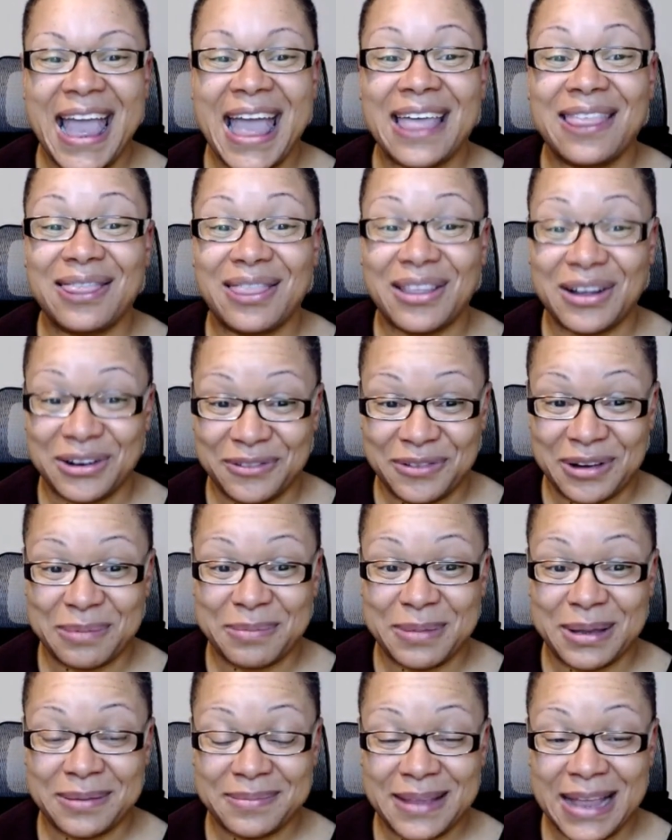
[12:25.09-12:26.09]
and learn
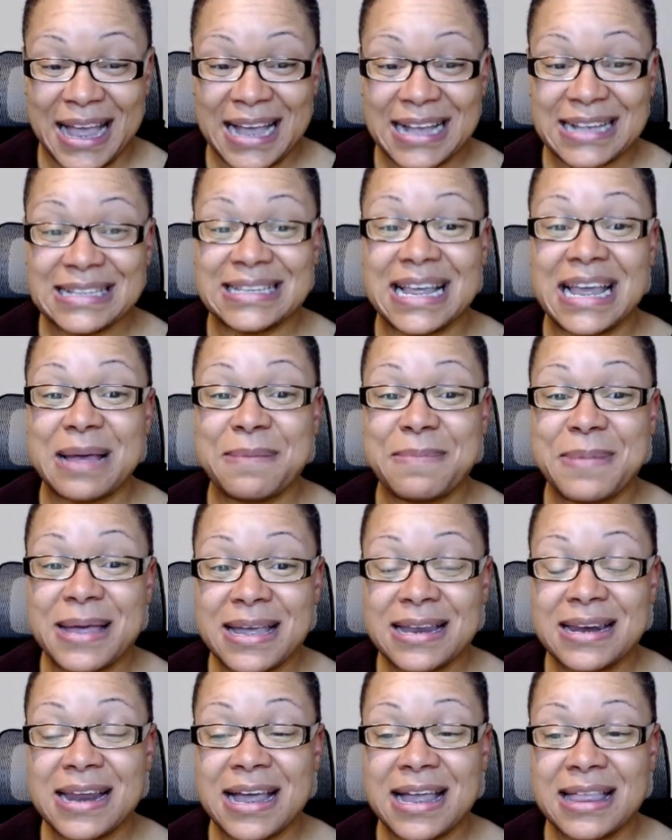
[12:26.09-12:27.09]
from it.
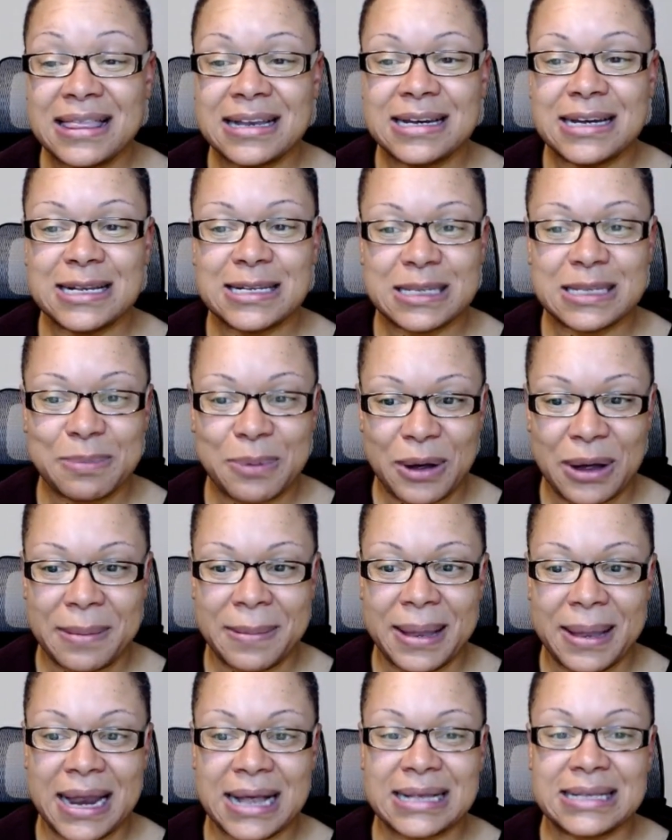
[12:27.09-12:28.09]
Examine the disappointment.